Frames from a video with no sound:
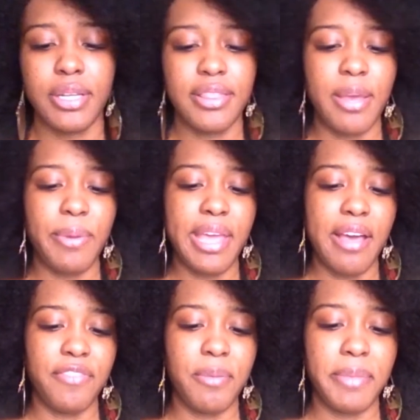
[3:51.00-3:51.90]
Then we
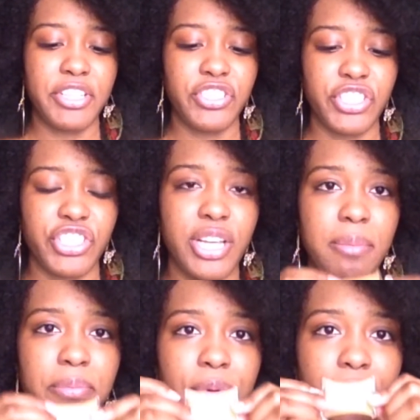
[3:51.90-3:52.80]
have the Mixed Chicks
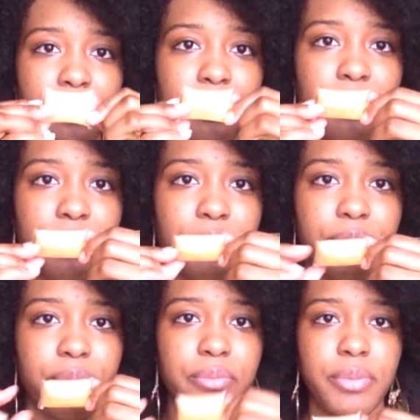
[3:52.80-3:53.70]
shampoo.
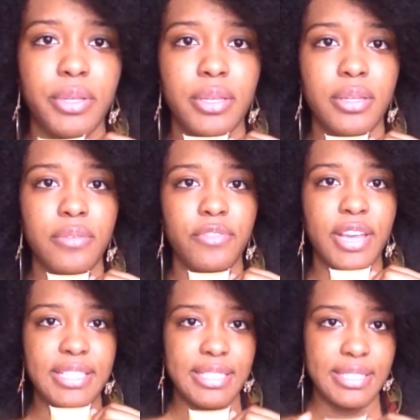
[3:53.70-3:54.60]
You
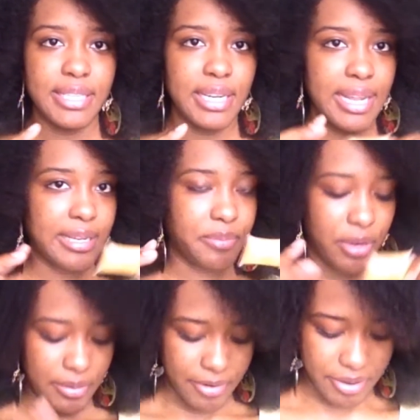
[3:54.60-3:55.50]
guys can see the light is
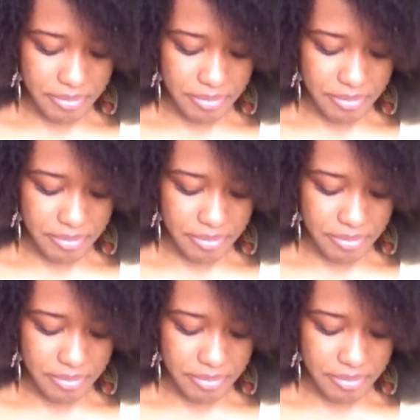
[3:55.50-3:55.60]
probably very